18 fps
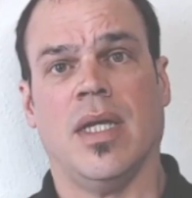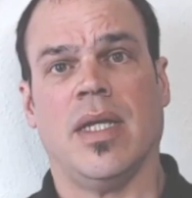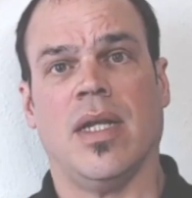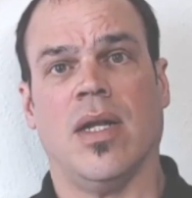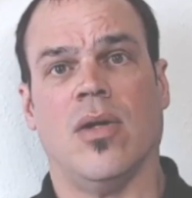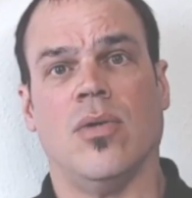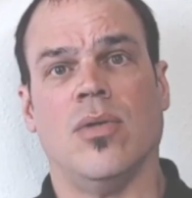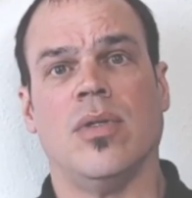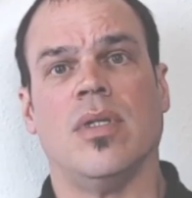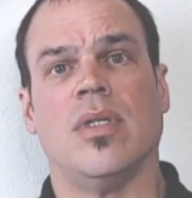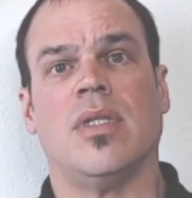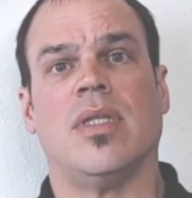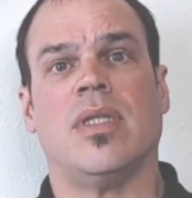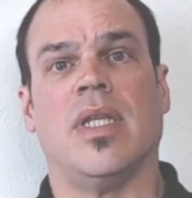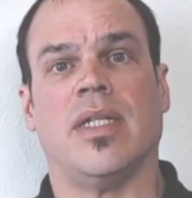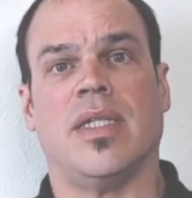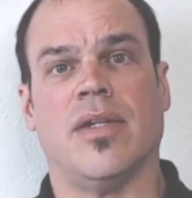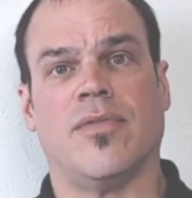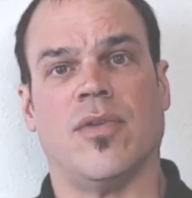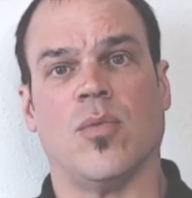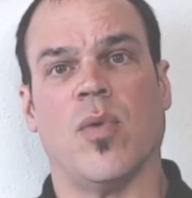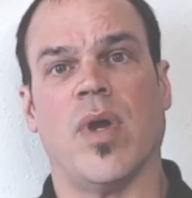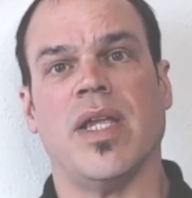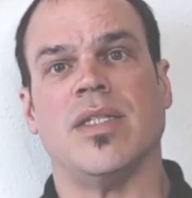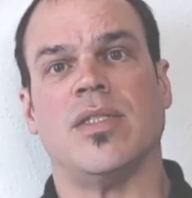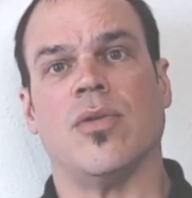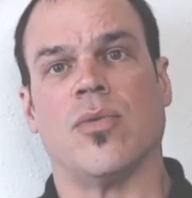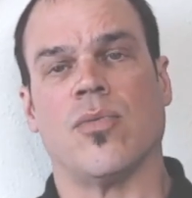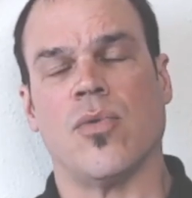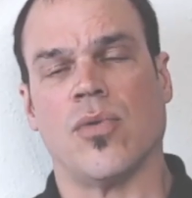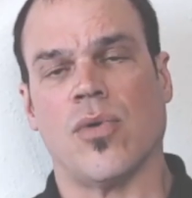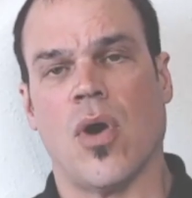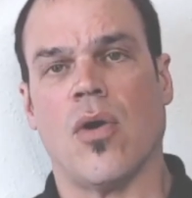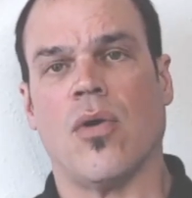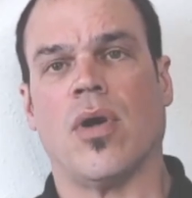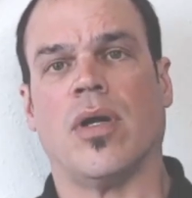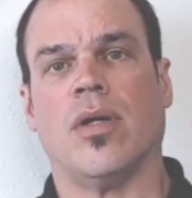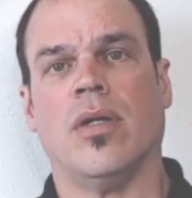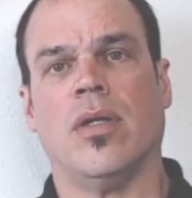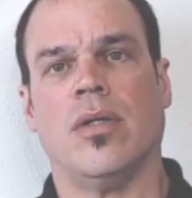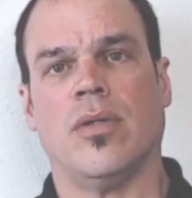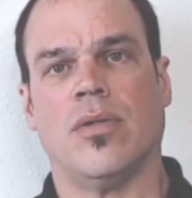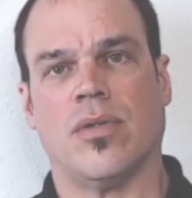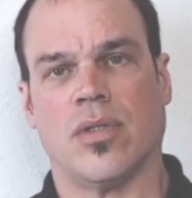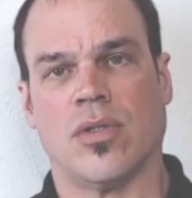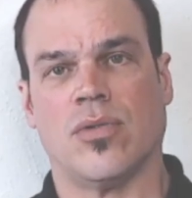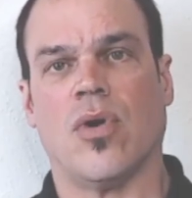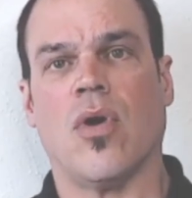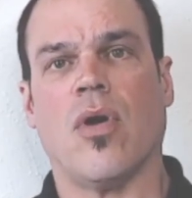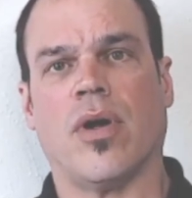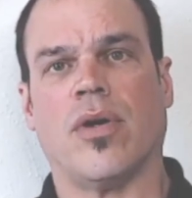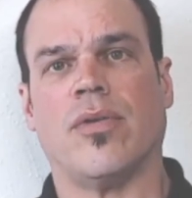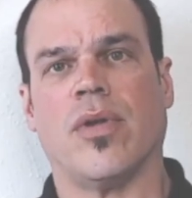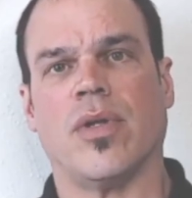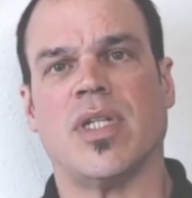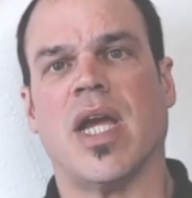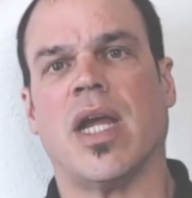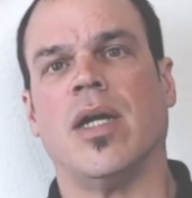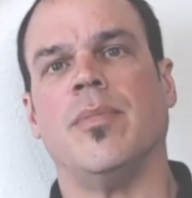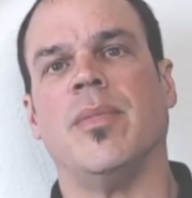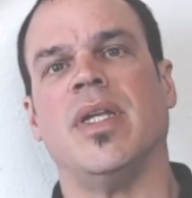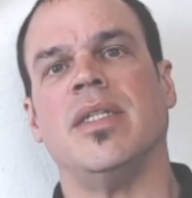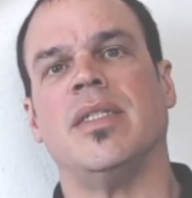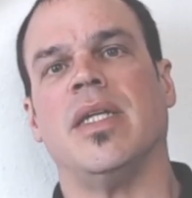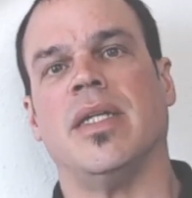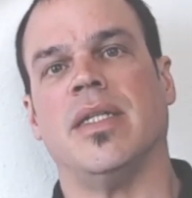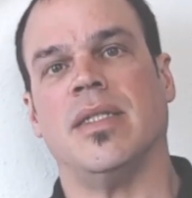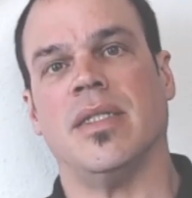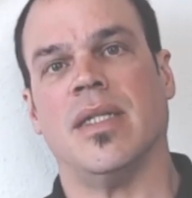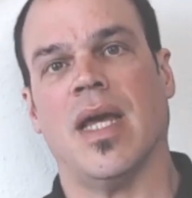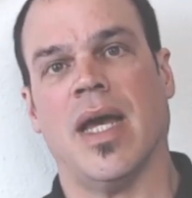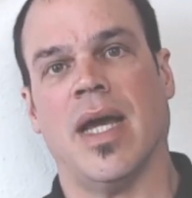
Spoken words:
the different ways to grow our retirement and,